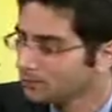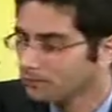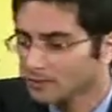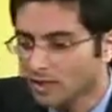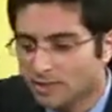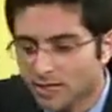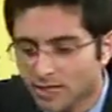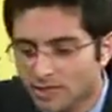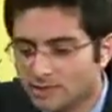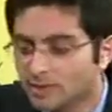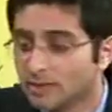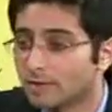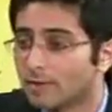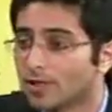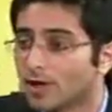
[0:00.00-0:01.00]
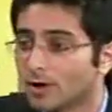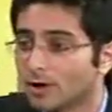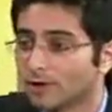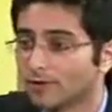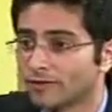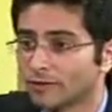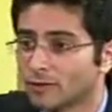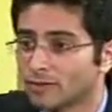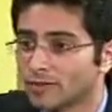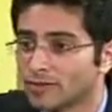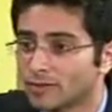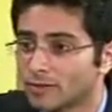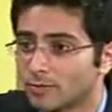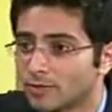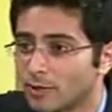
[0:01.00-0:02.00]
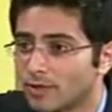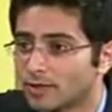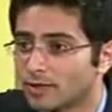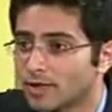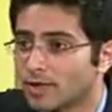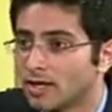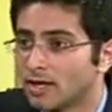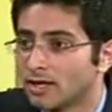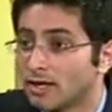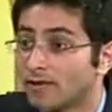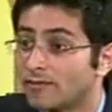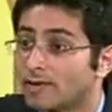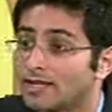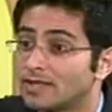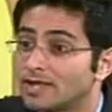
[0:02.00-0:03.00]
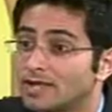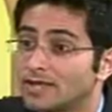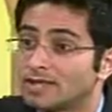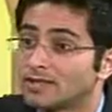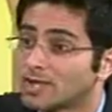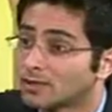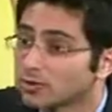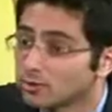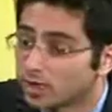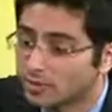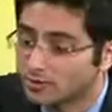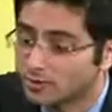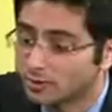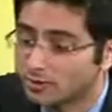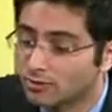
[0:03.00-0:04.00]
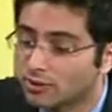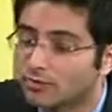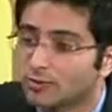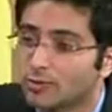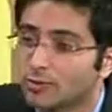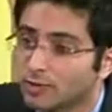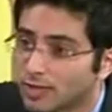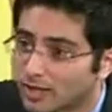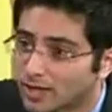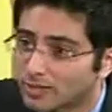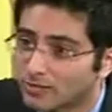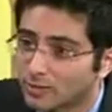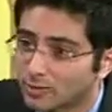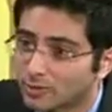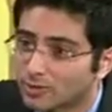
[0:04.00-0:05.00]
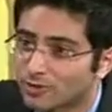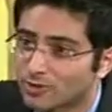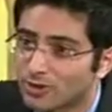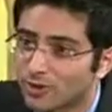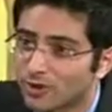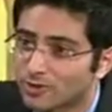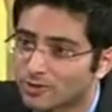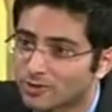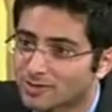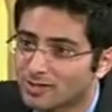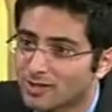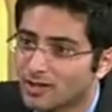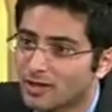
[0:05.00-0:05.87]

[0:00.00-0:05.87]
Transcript: then it's going to be harder for you to see the point of maintaining sexual exclusivity when it has emotional costs,